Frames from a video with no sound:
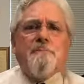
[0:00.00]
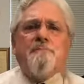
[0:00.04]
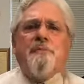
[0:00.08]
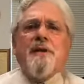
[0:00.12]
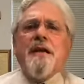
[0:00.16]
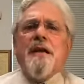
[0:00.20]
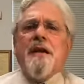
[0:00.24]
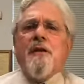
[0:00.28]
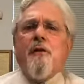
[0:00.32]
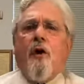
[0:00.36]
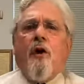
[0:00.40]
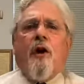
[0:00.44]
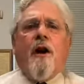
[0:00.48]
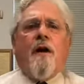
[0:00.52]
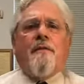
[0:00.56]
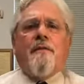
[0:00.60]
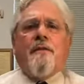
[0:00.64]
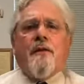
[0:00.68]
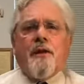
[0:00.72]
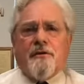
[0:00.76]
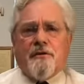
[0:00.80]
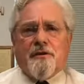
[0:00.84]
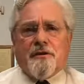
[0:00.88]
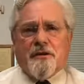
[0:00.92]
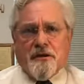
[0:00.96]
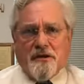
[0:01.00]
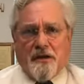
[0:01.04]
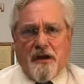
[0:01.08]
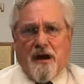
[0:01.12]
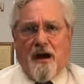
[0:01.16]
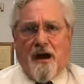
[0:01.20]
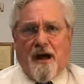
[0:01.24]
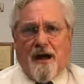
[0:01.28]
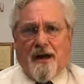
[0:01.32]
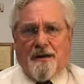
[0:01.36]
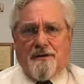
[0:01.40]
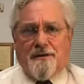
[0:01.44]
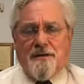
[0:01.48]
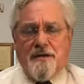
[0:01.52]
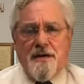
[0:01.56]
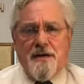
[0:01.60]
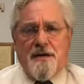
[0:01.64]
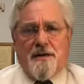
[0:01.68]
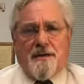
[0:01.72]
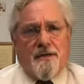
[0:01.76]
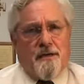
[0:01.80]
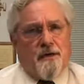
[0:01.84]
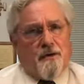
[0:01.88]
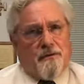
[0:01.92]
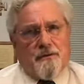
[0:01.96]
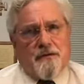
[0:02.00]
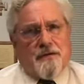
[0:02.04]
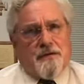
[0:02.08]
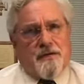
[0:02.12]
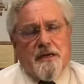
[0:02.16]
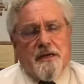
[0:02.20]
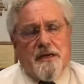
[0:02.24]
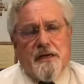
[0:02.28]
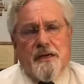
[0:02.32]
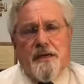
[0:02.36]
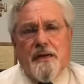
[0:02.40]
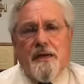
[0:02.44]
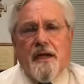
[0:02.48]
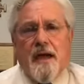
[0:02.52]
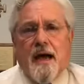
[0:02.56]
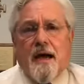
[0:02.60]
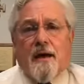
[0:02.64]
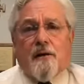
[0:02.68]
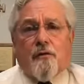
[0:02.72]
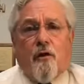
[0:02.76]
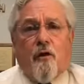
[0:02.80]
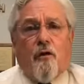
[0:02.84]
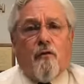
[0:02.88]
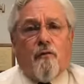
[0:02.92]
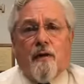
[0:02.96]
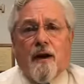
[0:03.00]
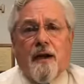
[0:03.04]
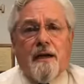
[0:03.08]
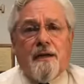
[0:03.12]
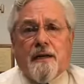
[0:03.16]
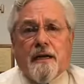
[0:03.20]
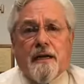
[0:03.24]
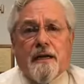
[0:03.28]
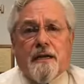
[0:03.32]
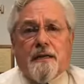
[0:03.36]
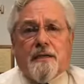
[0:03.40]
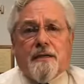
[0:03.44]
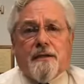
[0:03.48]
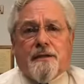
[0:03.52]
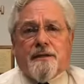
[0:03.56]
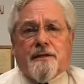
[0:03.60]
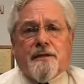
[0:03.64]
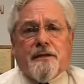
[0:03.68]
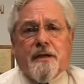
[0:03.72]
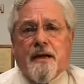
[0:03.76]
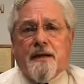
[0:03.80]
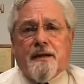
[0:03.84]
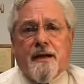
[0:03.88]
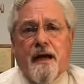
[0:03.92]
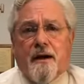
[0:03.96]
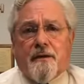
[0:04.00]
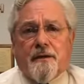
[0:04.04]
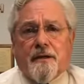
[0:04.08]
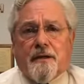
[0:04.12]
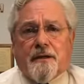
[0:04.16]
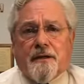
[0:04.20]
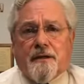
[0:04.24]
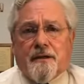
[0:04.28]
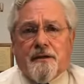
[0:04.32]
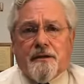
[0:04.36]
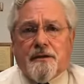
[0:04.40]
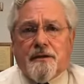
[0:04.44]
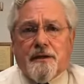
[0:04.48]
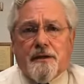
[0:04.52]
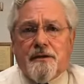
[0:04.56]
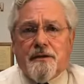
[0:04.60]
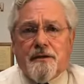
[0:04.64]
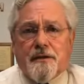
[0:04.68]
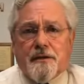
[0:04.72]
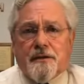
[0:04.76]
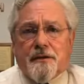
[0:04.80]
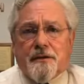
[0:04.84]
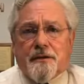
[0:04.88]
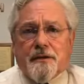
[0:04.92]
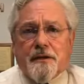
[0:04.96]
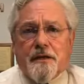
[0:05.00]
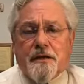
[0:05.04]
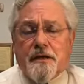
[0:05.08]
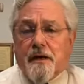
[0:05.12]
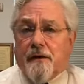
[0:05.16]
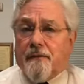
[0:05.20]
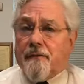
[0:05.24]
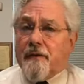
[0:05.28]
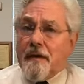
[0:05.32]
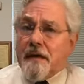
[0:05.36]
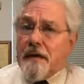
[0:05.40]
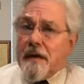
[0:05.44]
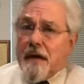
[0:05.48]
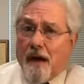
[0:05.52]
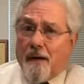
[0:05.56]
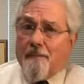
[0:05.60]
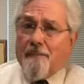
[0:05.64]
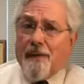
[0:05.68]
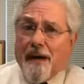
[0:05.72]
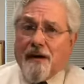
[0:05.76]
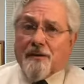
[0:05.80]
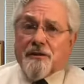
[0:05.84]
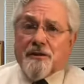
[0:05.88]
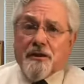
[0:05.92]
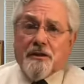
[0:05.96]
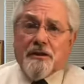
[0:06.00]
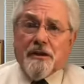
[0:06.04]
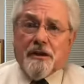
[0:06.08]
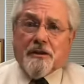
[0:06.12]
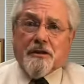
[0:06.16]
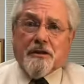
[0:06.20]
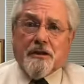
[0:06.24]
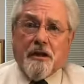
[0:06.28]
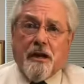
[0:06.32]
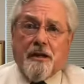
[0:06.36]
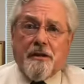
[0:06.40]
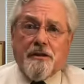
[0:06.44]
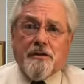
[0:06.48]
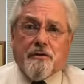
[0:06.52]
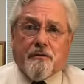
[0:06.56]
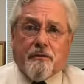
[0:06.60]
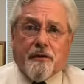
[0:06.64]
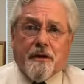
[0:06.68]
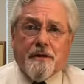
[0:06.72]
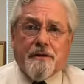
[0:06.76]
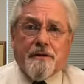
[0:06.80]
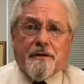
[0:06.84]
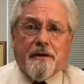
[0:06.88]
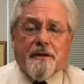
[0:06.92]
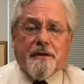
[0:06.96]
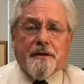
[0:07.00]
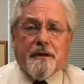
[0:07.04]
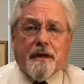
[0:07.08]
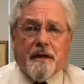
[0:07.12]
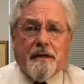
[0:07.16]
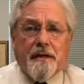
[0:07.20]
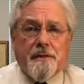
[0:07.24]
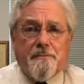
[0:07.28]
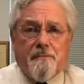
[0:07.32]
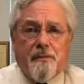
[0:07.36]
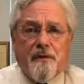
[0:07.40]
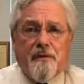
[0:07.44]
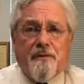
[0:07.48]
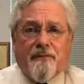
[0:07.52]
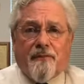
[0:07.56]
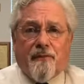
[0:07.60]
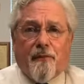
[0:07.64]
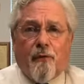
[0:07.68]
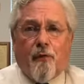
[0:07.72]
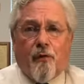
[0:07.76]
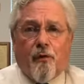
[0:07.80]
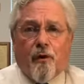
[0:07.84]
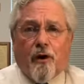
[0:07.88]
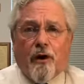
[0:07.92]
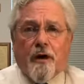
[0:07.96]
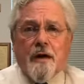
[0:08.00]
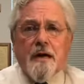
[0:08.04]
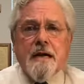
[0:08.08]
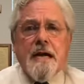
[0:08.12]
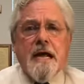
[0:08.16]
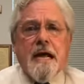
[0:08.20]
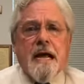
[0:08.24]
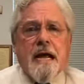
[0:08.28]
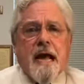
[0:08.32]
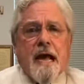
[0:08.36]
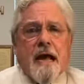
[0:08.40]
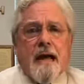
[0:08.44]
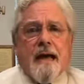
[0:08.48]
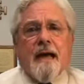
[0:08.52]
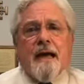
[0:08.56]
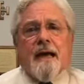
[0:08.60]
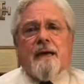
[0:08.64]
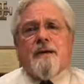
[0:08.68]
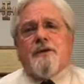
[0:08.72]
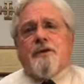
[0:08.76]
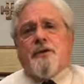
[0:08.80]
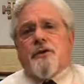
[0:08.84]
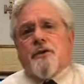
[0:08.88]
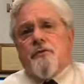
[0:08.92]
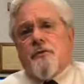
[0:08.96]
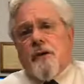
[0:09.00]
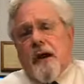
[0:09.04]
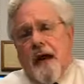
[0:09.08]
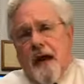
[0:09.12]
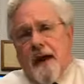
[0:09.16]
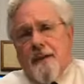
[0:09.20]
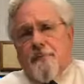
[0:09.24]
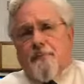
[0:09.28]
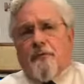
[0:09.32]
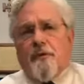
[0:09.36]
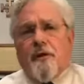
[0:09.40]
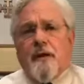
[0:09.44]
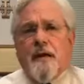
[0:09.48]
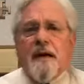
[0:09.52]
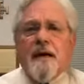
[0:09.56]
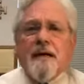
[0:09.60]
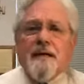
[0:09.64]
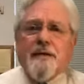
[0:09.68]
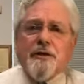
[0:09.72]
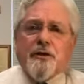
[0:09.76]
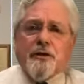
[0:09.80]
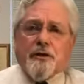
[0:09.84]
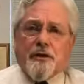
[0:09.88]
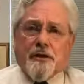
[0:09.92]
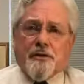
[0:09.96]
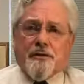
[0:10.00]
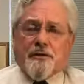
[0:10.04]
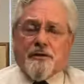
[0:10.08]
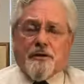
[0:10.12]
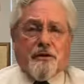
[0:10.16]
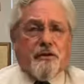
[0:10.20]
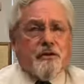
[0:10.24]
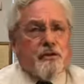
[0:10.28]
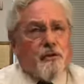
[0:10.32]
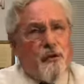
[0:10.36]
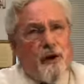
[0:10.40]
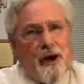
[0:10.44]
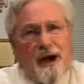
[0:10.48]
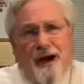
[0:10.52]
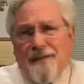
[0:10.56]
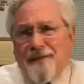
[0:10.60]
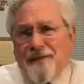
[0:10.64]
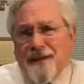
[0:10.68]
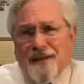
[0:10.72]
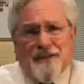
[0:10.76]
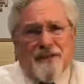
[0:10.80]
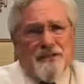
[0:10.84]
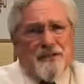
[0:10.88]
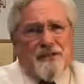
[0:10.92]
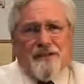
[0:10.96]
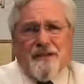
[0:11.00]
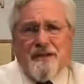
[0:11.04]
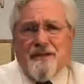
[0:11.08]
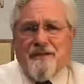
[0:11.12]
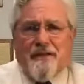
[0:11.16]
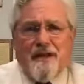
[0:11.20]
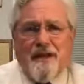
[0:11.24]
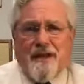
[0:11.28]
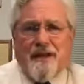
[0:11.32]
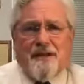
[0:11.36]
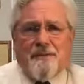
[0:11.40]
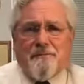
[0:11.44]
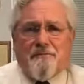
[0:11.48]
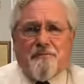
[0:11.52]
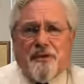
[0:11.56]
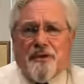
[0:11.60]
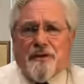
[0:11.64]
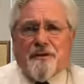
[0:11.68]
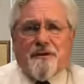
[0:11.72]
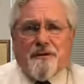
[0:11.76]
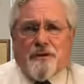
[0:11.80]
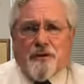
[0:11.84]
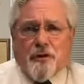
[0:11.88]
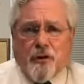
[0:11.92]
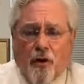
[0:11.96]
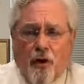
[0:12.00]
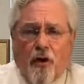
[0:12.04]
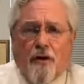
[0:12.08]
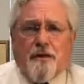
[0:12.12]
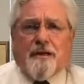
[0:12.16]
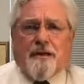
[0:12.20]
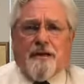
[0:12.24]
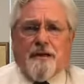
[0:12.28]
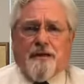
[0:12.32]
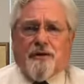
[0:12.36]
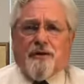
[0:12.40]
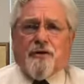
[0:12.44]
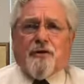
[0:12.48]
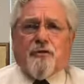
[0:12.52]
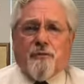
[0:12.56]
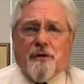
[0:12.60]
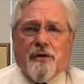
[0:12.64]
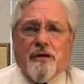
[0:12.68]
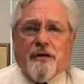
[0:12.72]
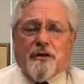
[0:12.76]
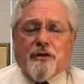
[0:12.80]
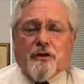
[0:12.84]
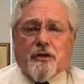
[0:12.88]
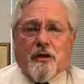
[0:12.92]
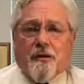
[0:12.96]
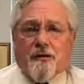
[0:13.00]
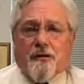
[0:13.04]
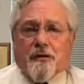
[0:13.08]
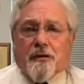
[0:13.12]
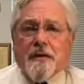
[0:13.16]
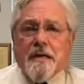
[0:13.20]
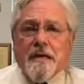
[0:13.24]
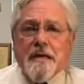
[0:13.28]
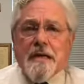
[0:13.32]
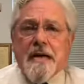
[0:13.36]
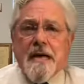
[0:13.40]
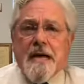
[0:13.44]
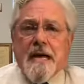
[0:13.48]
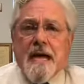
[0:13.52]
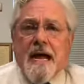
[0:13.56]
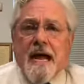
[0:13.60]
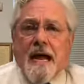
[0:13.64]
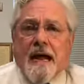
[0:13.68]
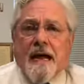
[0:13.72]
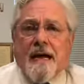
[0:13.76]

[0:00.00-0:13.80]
would be on their side. You see, he had already sent out a contingency of about 600 the night before and to apprehend Jesus. So obviously they had been talking to each other.